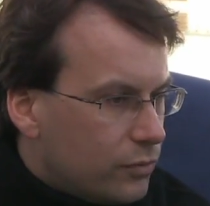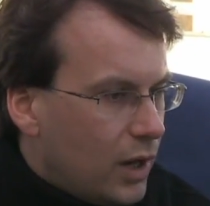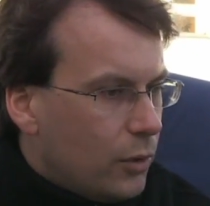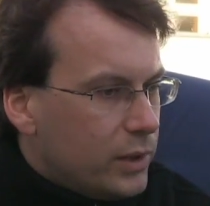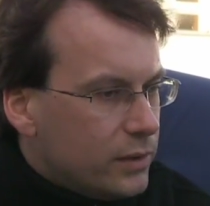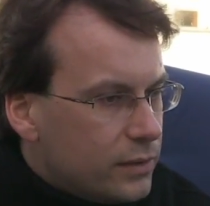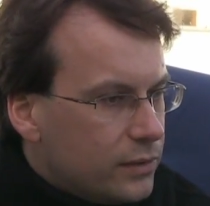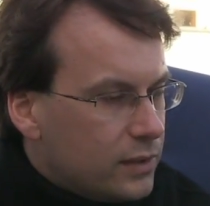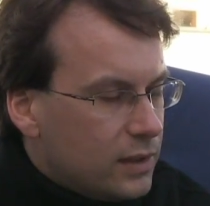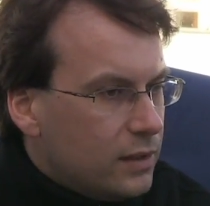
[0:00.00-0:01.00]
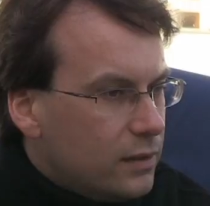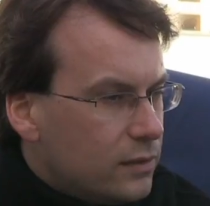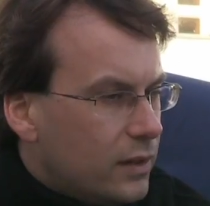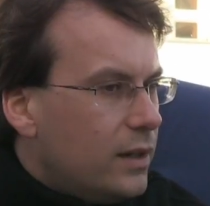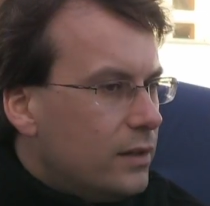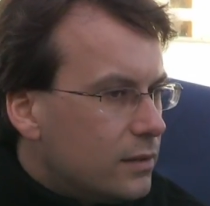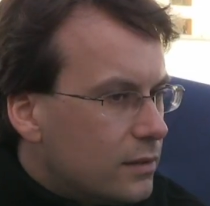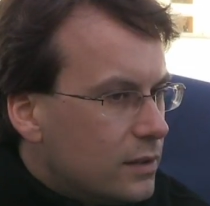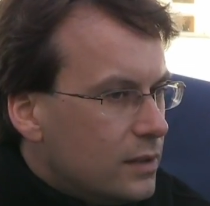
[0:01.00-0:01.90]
our thinkings are, and